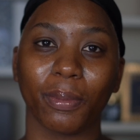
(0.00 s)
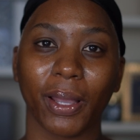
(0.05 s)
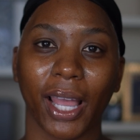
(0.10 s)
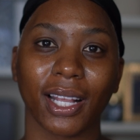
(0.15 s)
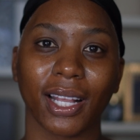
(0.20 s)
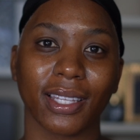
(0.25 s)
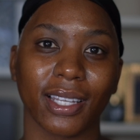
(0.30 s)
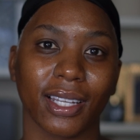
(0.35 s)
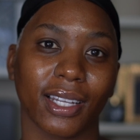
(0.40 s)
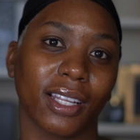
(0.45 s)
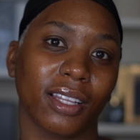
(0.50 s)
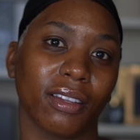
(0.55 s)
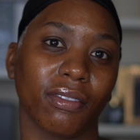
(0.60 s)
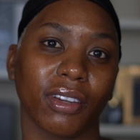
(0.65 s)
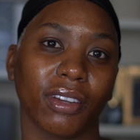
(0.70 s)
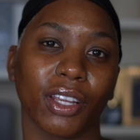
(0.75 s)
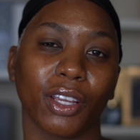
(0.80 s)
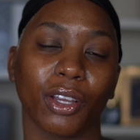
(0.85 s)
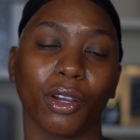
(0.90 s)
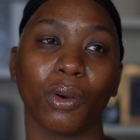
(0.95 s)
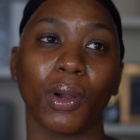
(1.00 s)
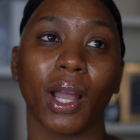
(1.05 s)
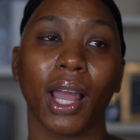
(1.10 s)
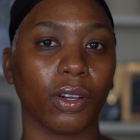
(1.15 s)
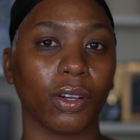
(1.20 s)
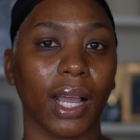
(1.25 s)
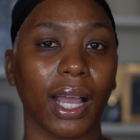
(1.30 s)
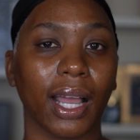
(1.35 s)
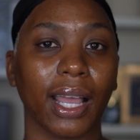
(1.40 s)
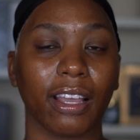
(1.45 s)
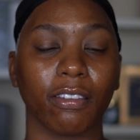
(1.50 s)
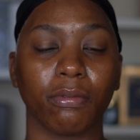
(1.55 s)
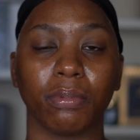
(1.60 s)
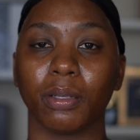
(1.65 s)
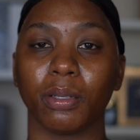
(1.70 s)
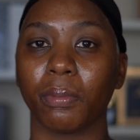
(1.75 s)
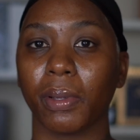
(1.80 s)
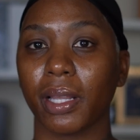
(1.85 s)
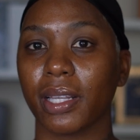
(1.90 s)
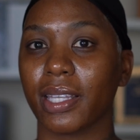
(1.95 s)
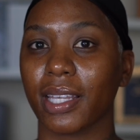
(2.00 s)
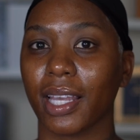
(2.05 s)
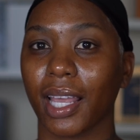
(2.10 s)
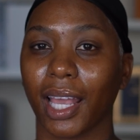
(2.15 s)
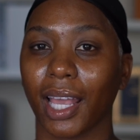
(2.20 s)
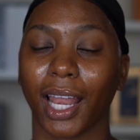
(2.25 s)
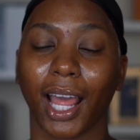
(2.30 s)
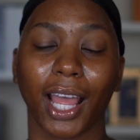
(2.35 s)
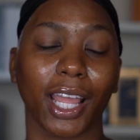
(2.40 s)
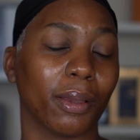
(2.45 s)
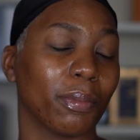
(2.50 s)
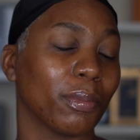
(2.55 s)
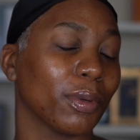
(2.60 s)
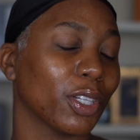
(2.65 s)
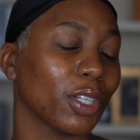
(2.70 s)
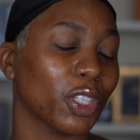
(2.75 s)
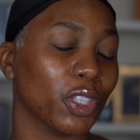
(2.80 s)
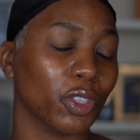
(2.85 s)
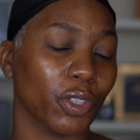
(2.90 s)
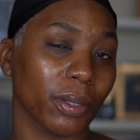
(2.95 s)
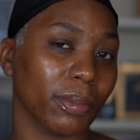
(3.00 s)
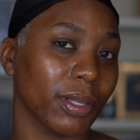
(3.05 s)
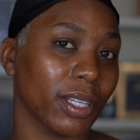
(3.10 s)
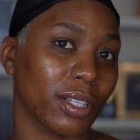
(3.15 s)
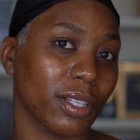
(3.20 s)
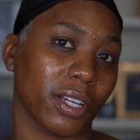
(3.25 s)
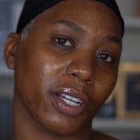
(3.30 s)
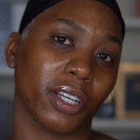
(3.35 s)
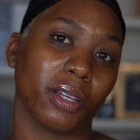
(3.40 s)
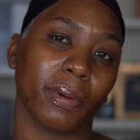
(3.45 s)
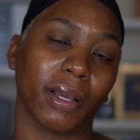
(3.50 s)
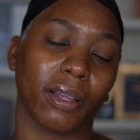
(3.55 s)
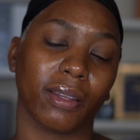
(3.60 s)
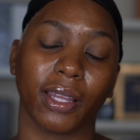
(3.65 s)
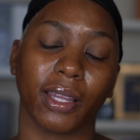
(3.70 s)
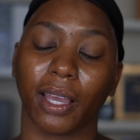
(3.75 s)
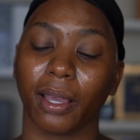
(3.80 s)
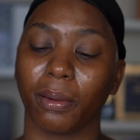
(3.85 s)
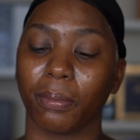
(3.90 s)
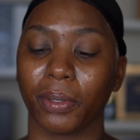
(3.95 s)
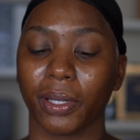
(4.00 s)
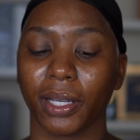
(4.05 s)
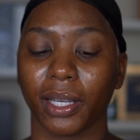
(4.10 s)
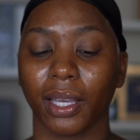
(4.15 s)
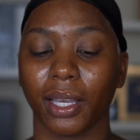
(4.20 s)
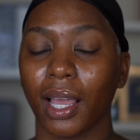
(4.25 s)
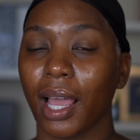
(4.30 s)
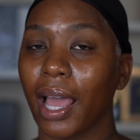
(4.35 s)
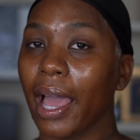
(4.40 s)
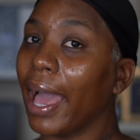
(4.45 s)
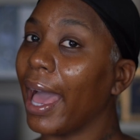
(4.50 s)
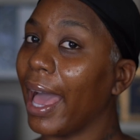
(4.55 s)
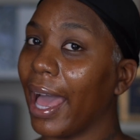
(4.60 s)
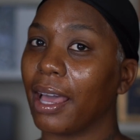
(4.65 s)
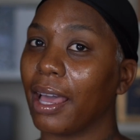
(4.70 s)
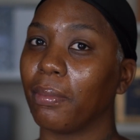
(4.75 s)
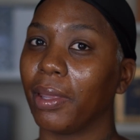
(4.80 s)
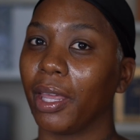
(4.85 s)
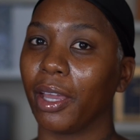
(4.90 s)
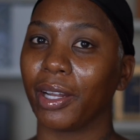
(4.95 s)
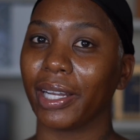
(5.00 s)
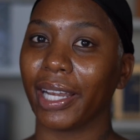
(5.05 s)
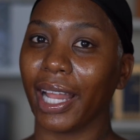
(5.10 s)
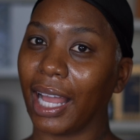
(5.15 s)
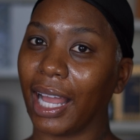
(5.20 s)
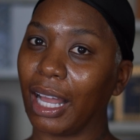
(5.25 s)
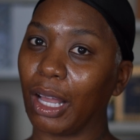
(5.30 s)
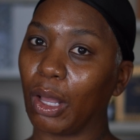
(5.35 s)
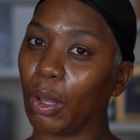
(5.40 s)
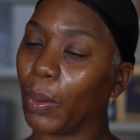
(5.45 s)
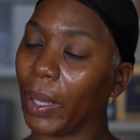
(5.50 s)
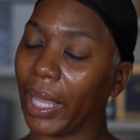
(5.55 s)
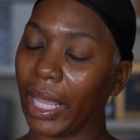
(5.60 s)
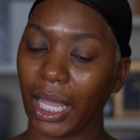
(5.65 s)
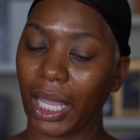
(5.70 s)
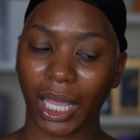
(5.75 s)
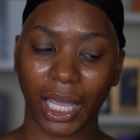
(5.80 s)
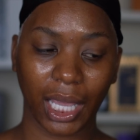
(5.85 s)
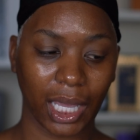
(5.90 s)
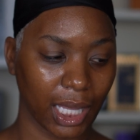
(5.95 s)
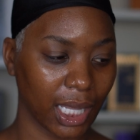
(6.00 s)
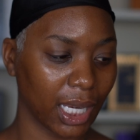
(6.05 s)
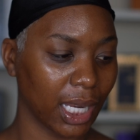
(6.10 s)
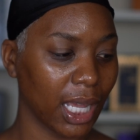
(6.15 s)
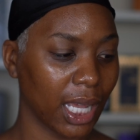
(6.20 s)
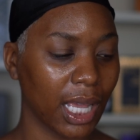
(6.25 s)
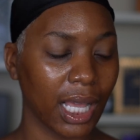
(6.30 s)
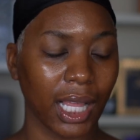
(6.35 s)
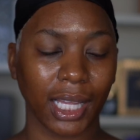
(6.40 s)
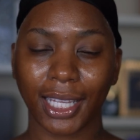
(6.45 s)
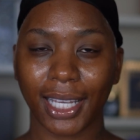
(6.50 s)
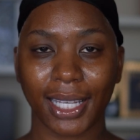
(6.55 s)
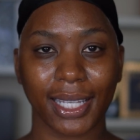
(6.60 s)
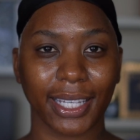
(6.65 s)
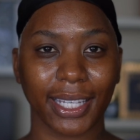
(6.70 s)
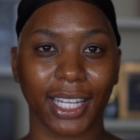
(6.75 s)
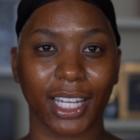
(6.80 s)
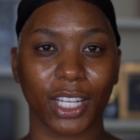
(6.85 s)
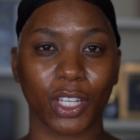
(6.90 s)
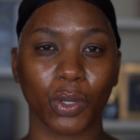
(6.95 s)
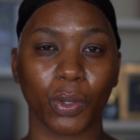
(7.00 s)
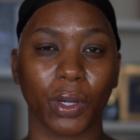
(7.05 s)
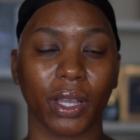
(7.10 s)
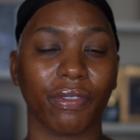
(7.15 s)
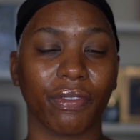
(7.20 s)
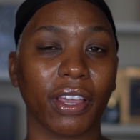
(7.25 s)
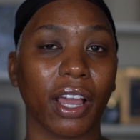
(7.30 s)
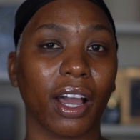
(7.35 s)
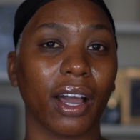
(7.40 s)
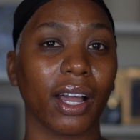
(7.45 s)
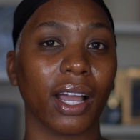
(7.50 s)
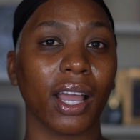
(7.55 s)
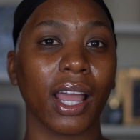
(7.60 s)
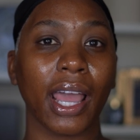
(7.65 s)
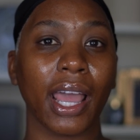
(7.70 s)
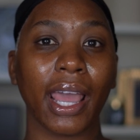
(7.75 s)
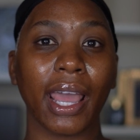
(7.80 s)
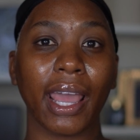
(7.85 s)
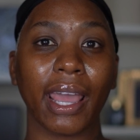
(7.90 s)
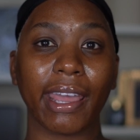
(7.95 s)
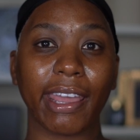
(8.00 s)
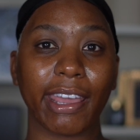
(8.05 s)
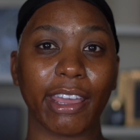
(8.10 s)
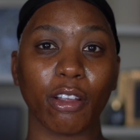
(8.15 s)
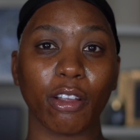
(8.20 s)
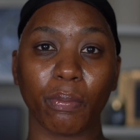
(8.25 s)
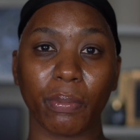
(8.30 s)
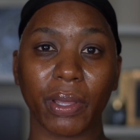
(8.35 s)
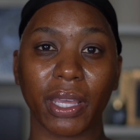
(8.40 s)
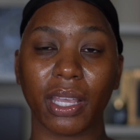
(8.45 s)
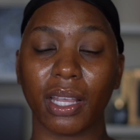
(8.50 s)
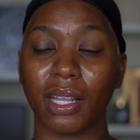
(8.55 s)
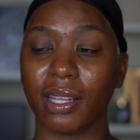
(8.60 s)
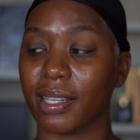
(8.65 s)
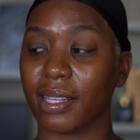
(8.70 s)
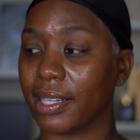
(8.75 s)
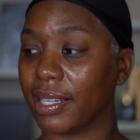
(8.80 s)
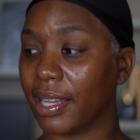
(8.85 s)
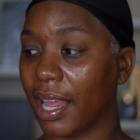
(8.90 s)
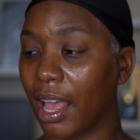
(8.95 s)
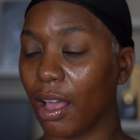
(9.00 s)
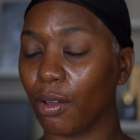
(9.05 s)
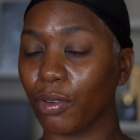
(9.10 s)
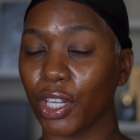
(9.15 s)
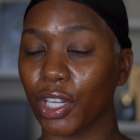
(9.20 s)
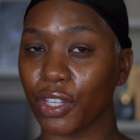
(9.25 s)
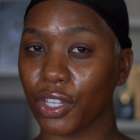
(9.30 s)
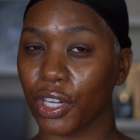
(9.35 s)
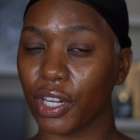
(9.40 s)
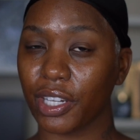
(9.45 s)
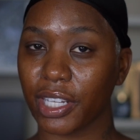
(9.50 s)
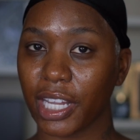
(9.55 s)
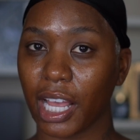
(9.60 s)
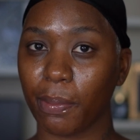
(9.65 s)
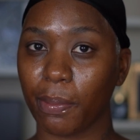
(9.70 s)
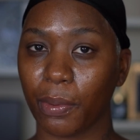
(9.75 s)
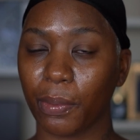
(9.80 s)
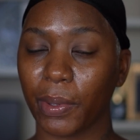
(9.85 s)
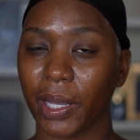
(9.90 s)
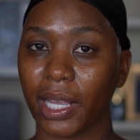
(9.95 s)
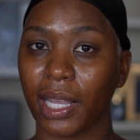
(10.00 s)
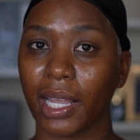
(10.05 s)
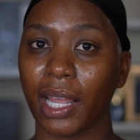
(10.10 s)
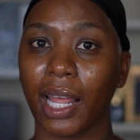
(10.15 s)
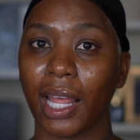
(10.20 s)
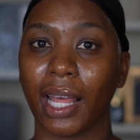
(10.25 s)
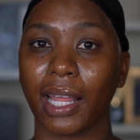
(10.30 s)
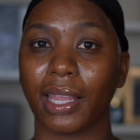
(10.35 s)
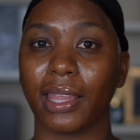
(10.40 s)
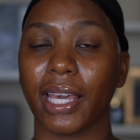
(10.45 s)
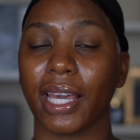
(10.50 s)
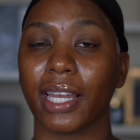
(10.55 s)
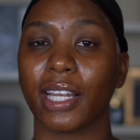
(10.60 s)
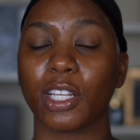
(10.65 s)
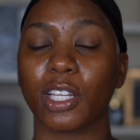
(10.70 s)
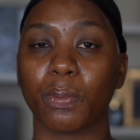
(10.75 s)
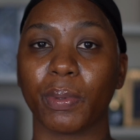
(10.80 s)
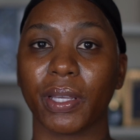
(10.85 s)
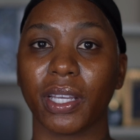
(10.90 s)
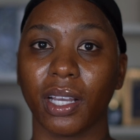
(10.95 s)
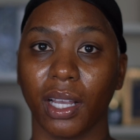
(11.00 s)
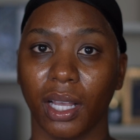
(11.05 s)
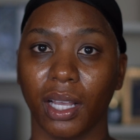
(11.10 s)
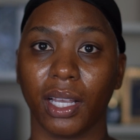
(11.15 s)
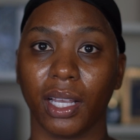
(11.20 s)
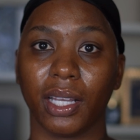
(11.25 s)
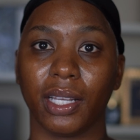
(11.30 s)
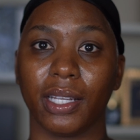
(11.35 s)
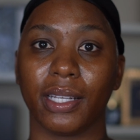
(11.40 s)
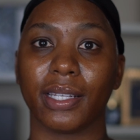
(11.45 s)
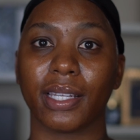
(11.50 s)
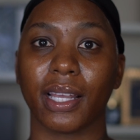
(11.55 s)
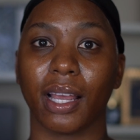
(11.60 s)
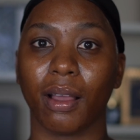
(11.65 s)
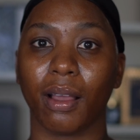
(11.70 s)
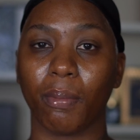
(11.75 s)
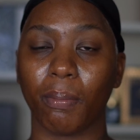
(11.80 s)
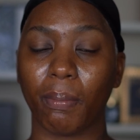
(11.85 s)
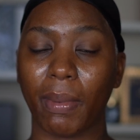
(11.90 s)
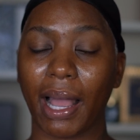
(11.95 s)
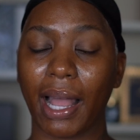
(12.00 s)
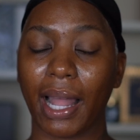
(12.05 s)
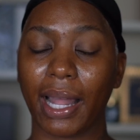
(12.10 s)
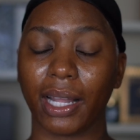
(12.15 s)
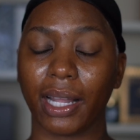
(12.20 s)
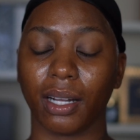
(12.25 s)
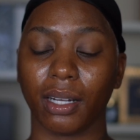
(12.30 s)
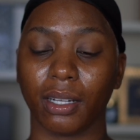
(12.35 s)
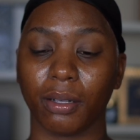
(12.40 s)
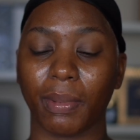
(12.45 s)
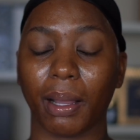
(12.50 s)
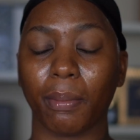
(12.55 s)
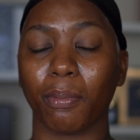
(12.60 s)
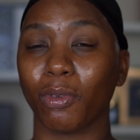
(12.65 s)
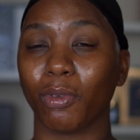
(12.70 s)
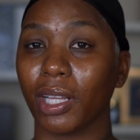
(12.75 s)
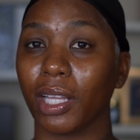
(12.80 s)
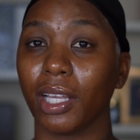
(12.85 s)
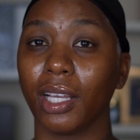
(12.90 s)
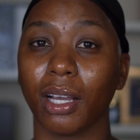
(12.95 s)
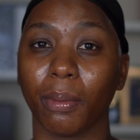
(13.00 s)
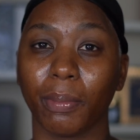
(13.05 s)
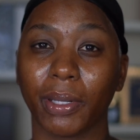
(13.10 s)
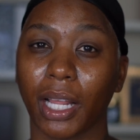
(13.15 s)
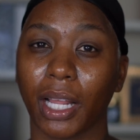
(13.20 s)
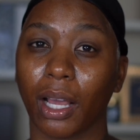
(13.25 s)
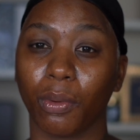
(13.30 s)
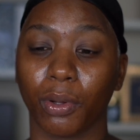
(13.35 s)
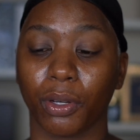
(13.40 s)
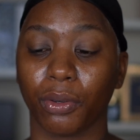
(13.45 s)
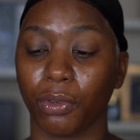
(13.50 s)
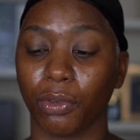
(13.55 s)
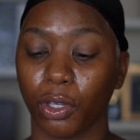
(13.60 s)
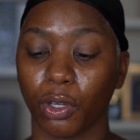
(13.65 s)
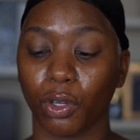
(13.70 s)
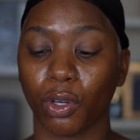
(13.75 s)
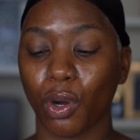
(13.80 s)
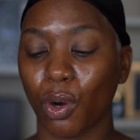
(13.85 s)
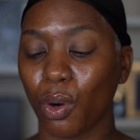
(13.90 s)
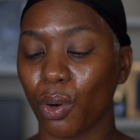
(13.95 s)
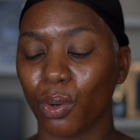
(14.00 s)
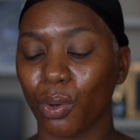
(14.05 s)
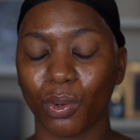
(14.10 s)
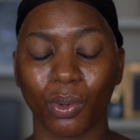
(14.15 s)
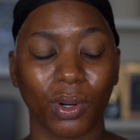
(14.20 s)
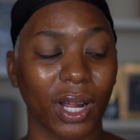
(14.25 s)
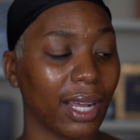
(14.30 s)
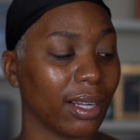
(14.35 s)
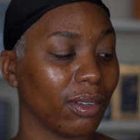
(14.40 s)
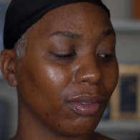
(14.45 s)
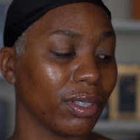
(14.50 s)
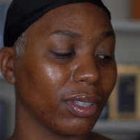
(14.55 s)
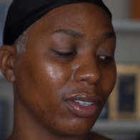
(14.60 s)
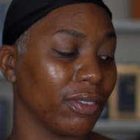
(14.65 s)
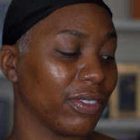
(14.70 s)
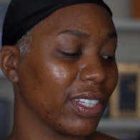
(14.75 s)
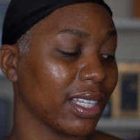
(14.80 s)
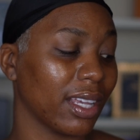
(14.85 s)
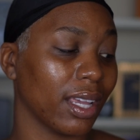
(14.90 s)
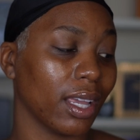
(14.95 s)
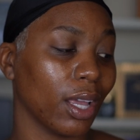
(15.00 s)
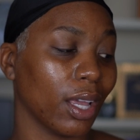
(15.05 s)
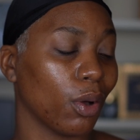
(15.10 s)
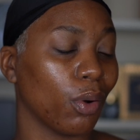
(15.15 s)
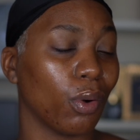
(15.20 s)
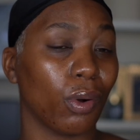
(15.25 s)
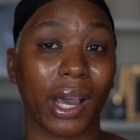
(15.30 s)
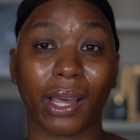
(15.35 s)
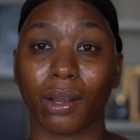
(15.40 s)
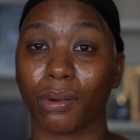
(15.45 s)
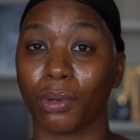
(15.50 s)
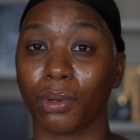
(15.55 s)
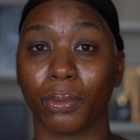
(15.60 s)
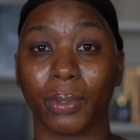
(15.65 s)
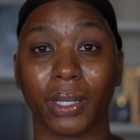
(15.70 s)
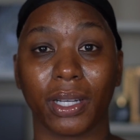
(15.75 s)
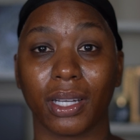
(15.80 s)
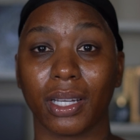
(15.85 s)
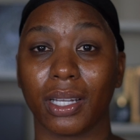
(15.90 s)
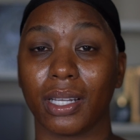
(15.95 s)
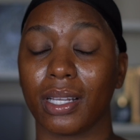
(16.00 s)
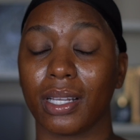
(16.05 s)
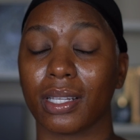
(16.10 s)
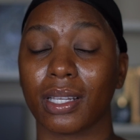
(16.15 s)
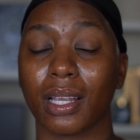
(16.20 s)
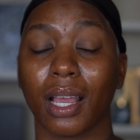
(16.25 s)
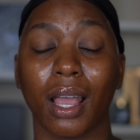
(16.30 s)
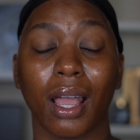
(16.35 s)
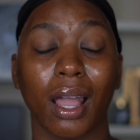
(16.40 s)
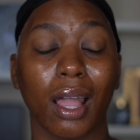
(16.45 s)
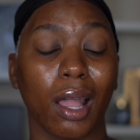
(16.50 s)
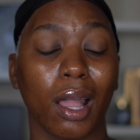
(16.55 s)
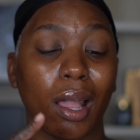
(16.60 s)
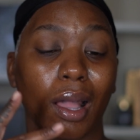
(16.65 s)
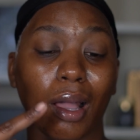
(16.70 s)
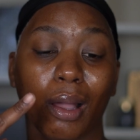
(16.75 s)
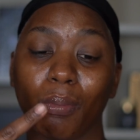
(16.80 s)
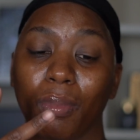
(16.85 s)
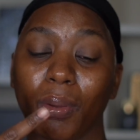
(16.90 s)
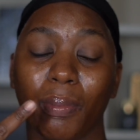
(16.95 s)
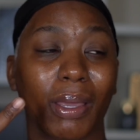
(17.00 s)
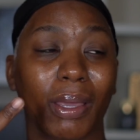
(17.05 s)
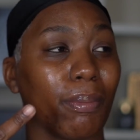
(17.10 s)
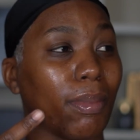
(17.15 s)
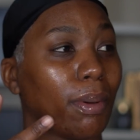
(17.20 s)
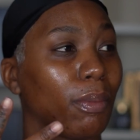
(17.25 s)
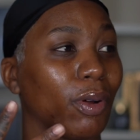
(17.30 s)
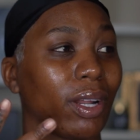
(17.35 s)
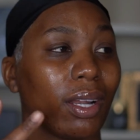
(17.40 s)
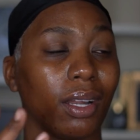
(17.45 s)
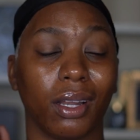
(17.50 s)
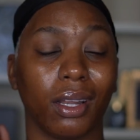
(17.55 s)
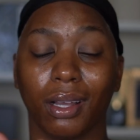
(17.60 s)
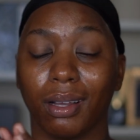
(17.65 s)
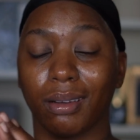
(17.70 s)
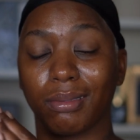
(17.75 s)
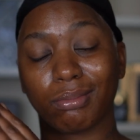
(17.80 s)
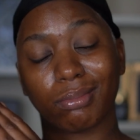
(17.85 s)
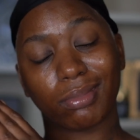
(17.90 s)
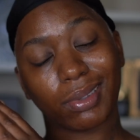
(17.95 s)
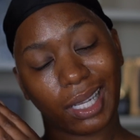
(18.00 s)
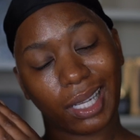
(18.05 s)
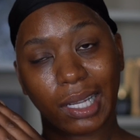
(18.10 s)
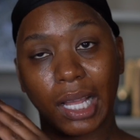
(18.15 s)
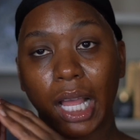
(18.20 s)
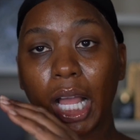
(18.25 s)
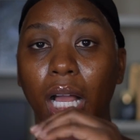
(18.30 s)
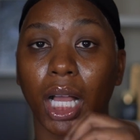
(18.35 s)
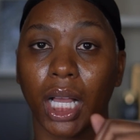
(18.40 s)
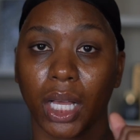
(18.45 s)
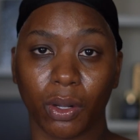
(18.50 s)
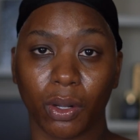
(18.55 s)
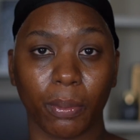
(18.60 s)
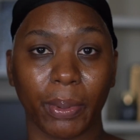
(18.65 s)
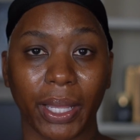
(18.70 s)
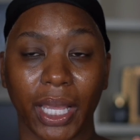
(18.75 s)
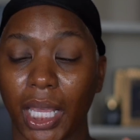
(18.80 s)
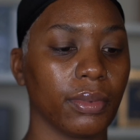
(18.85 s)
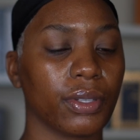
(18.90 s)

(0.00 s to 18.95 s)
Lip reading: back to another video. I know I have been missing and I am extremely sorry about that, but I'm here now and let's get into it. If y'all hear me sound a certain type of way, that is because my I'm really coming out with a real cold. I don't know if it's a head cold, I don't know what it is, but baby, I'm ready to go to bed.